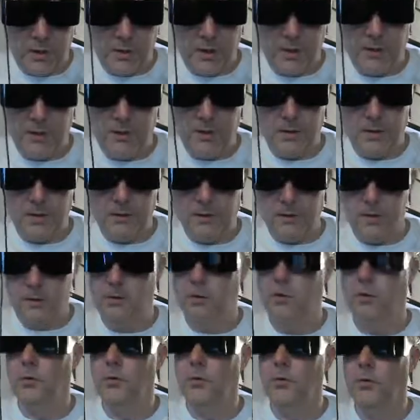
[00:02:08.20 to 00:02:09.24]
in,
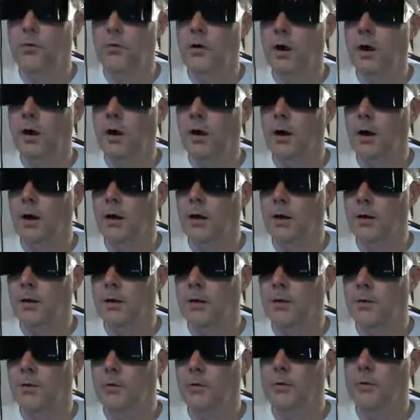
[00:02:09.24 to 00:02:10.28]

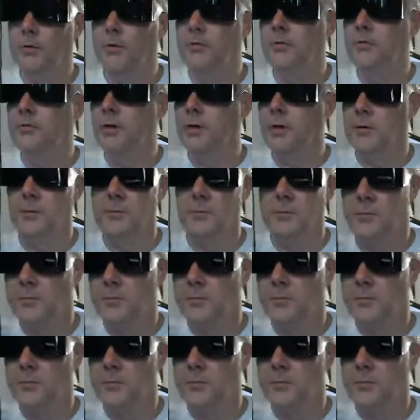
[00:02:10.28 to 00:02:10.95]
or if they,